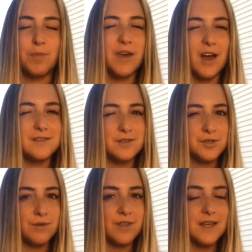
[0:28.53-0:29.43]
Because the
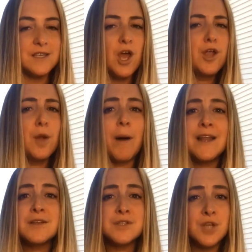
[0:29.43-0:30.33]
truth is, your
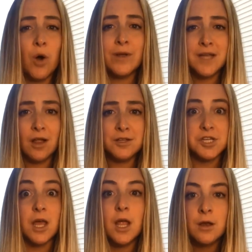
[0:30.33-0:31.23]
body is so
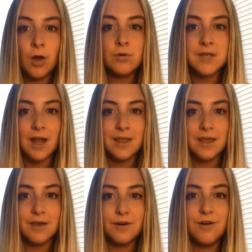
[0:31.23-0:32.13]
intelligent and knows how to
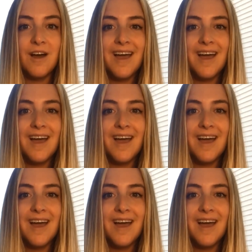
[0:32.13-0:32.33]
heal